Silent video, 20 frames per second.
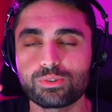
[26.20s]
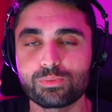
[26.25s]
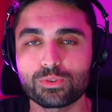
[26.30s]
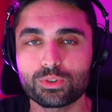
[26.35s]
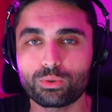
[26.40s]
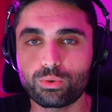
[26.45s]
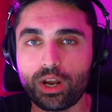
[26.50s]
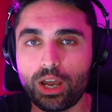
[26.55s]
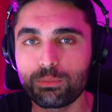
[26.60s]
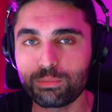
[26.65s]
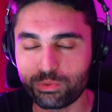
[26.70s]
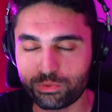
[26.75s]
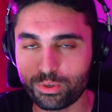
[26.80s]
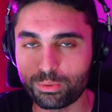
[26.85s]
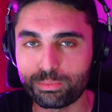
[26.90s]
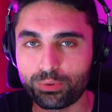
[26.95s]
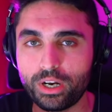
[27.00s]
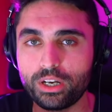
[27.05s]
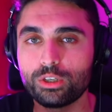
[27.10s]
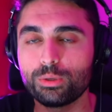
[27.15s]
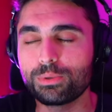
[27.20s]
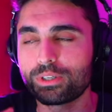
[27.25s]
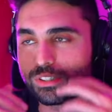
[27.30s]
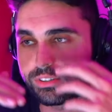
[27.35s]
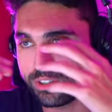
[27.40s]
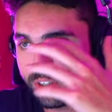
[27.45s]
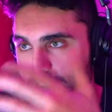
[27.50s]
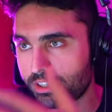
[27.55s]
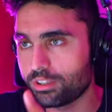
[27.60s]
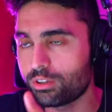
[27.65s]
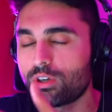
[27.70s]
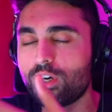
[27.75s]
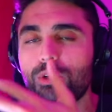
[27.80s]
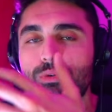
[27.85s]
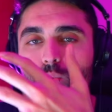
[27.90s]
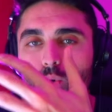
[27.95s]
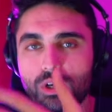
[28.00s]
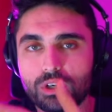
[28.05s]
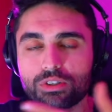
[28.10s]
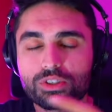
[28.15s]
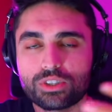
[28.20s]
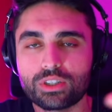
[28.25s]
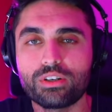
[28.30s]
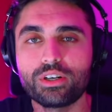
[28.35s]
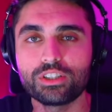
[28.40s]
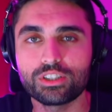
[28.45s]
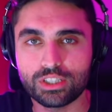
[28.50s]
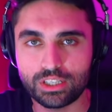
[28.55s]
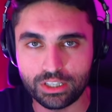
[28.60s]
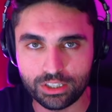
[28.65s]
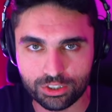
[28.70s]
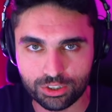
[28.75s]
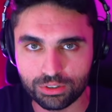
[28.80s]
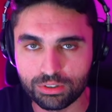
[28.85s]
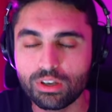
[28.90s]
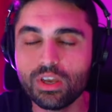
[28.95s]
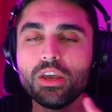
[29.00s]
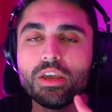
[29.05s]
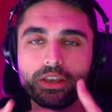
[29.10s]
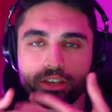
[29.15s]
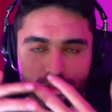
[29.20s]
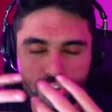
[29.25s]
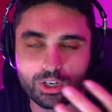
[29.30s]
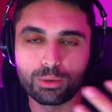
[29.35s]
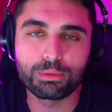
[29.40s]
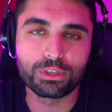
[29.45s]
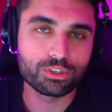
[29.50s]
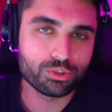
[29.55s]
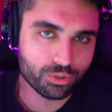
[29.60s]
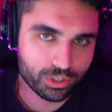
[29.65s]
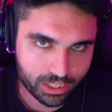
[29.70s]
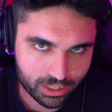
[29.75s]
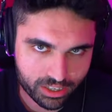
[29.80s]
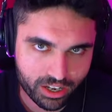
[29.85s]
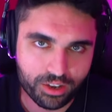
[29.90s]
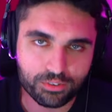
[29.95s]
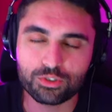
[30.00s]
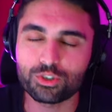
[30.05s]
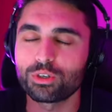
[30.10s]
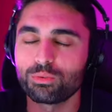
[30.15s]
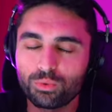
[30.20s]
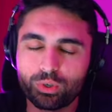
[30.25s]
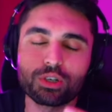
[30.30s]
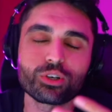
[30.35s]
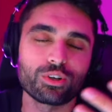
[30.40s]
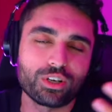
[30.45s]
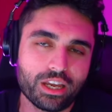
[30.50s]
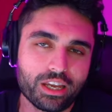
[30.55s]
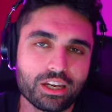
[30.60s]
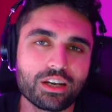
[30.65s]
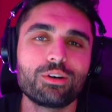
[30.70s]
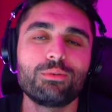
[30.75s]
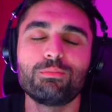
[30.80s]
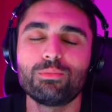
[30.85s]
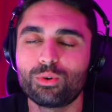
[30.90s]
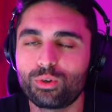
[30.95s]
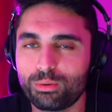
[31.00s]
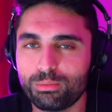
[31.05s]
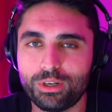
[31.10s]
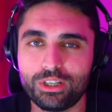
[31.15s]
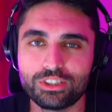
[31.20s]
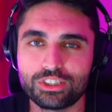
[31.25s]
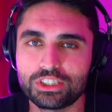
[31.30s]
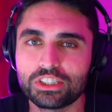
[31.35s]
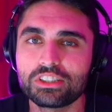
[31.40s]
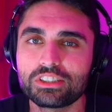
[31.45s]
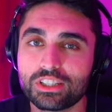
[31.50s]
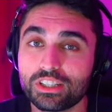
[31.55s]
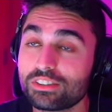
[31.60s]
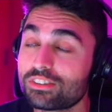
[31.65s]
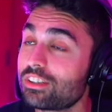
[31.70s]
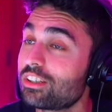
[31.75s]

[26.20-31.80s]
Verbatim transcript: subscribe if you're brand new because later on Rockstar and Take Two is going to be doing a live stream. We're going to hear more about GTA